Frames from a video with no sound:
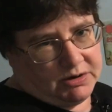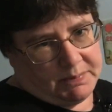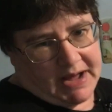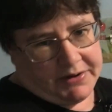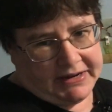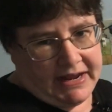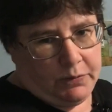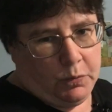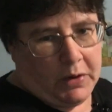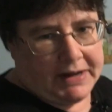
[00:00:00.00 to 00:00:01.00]
about it
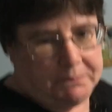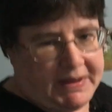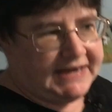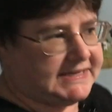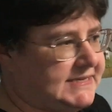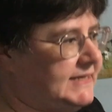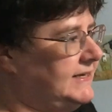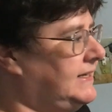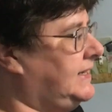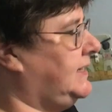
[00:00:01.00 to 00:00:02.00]
and what makes
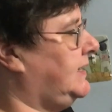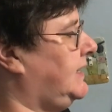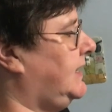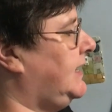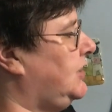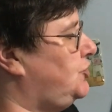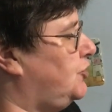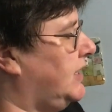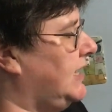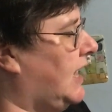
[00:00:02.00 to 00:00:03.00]
it
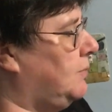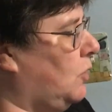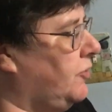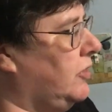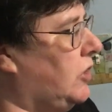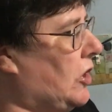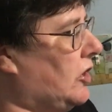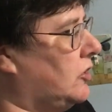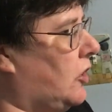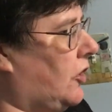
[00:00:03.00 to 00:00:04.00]
tricky on both a
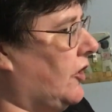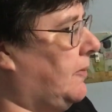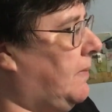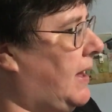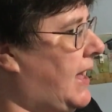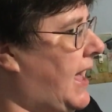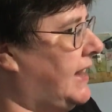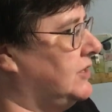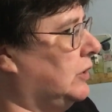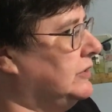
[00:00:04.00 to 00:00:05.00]
long arm
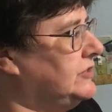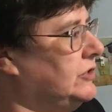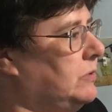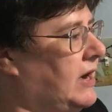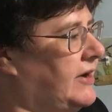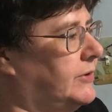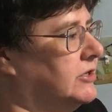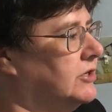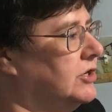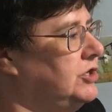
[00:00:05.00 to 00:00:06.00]
and also
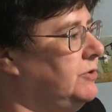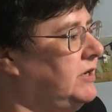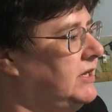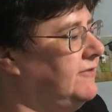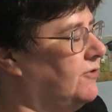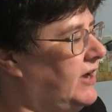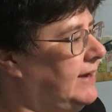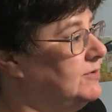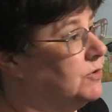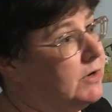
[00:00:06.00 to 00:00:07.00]
our cutie
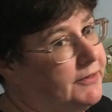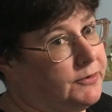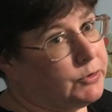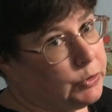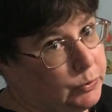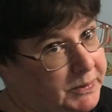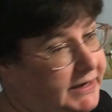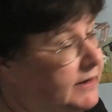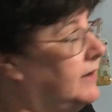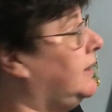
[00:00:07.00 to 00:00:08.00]
frames or other
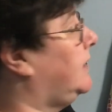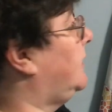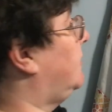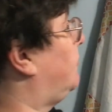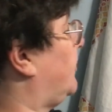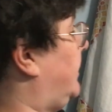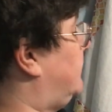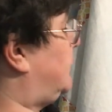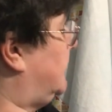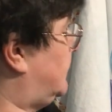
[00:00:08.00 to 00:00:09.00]
hooping frame
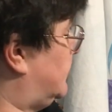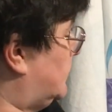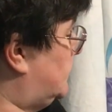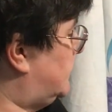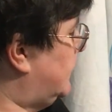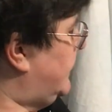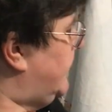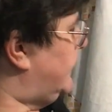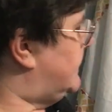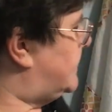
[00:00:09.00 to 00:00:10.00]
systems
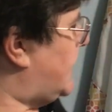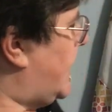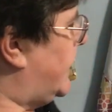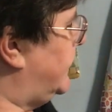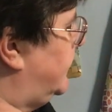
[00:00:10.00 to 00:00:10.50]
is that